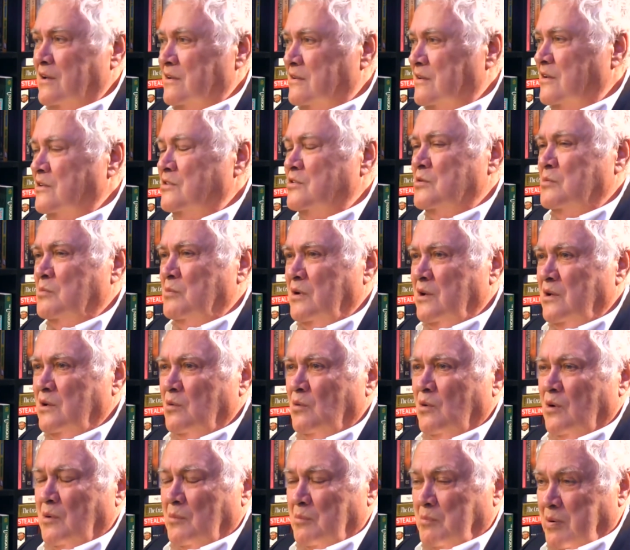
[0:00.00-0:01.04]
I said, You mean you
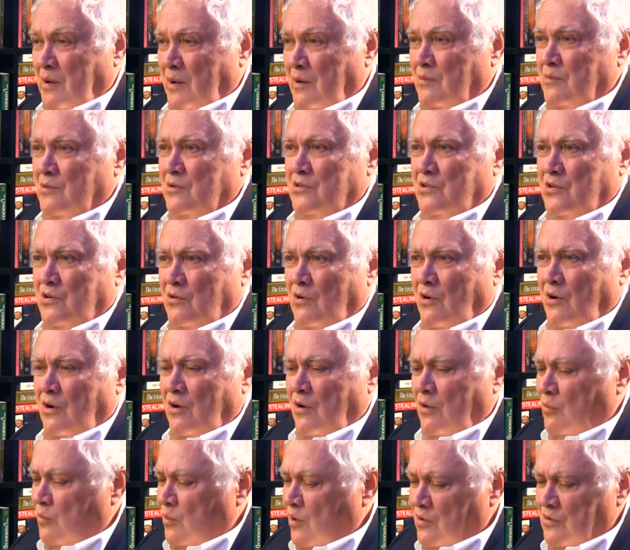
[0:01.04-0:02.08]
want to publish your
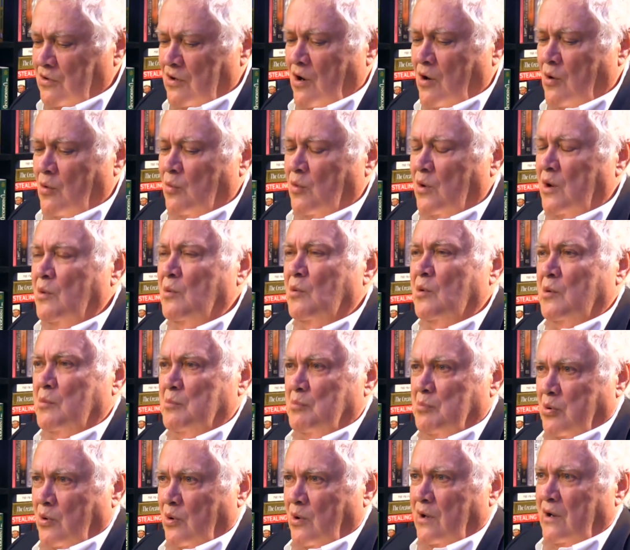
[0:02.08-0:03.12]
art? Well, no, we
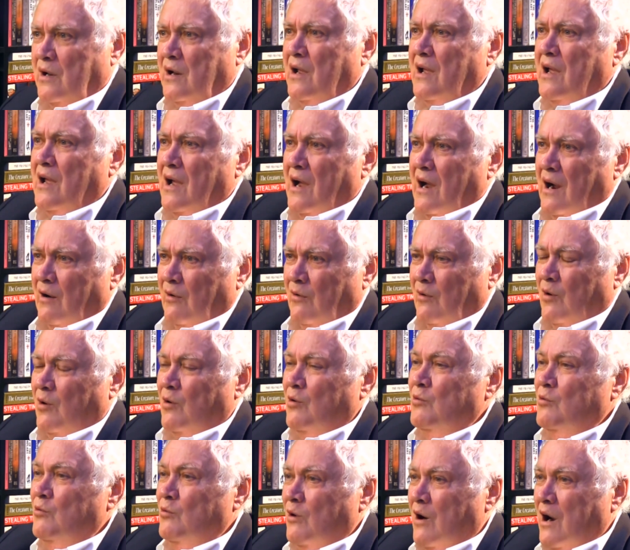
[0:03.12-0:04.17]
would put her
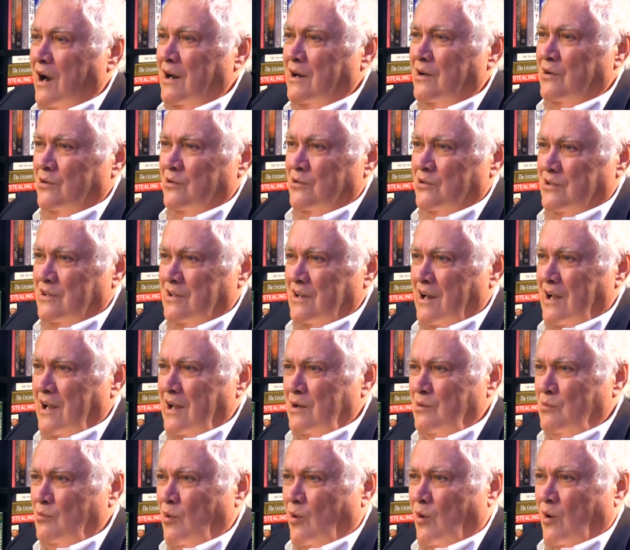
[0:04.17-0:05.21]
own writer's
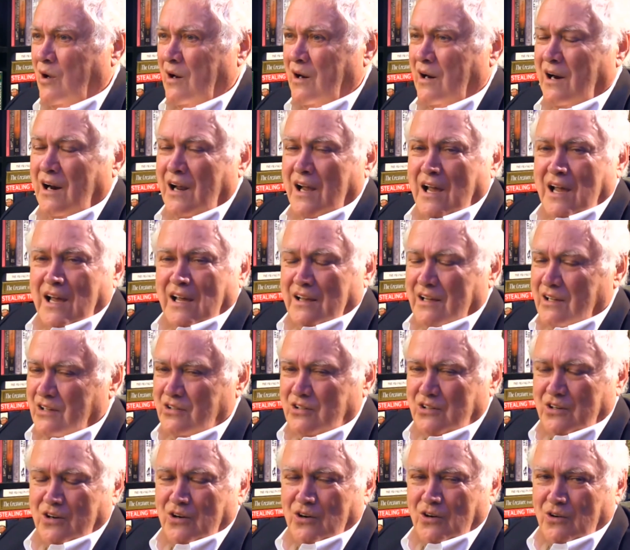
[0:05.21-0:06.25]
name on it.
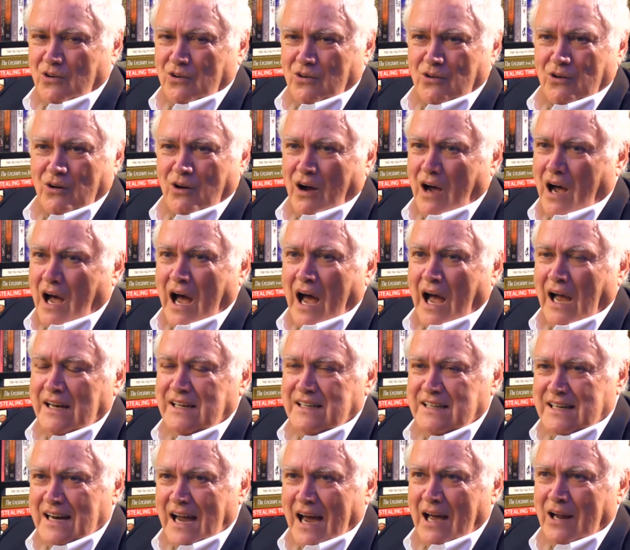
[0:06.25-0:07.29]
This girl, uh, I
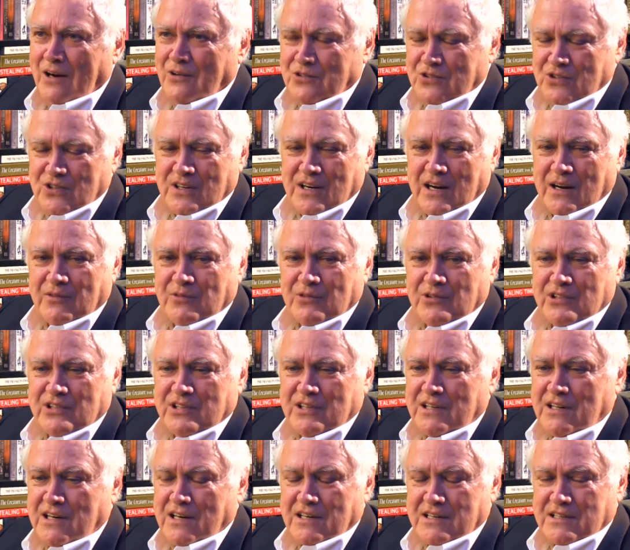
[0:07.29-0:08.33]
doubt if she'd ever
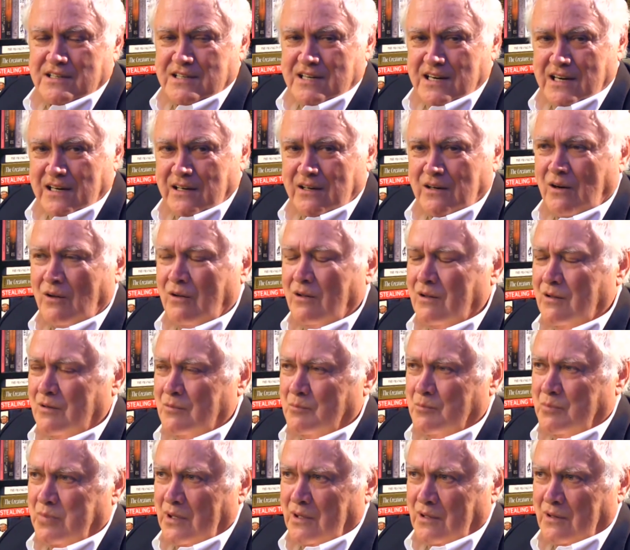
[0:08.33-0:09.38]
seen a
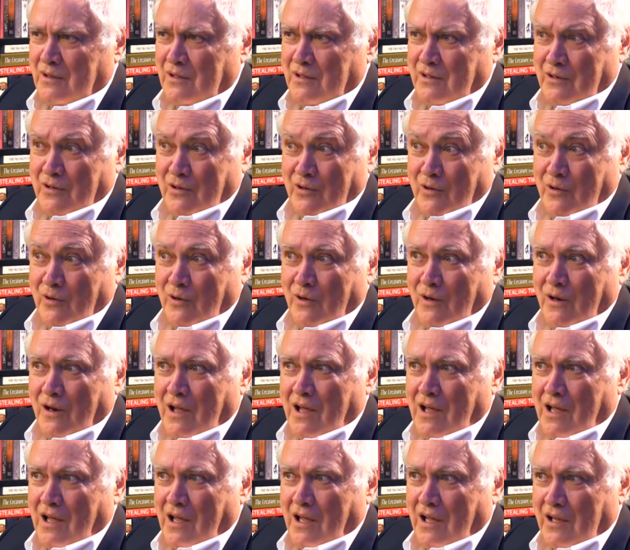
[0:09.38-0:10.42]
$10 bill in her
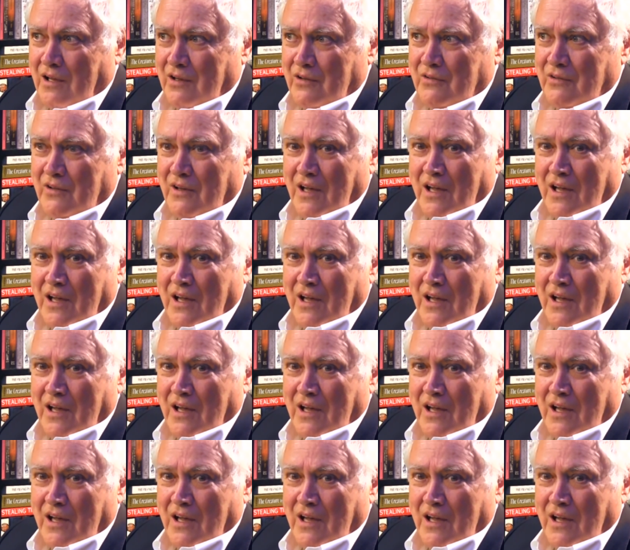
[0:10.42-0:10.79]
life.